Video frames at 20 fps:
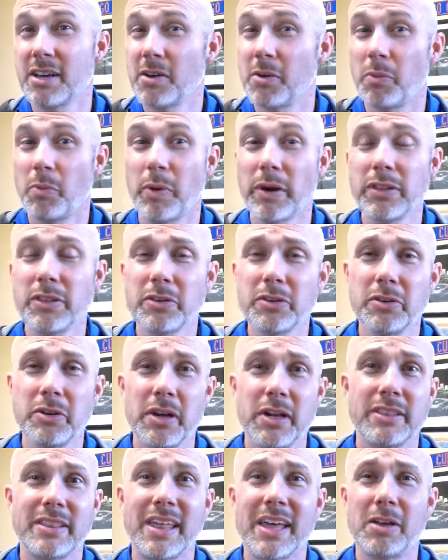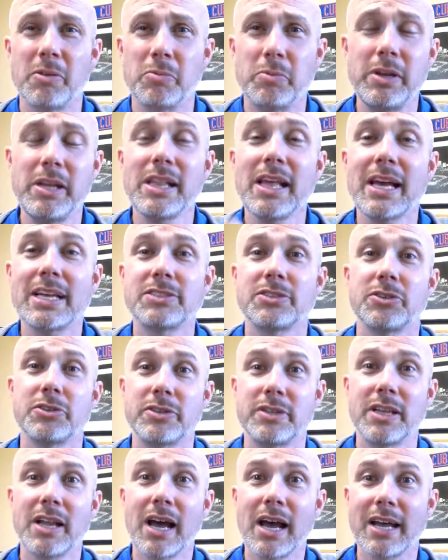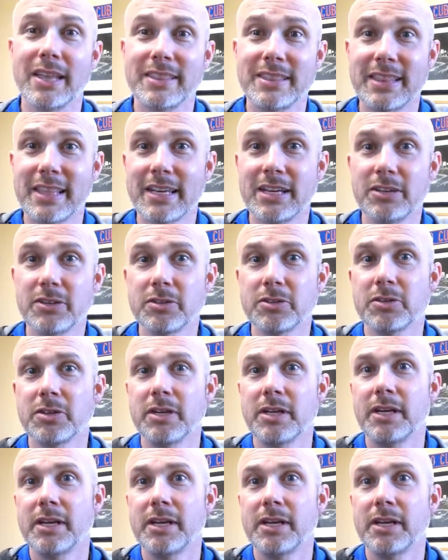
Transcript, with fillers: Whether they realize it or not, their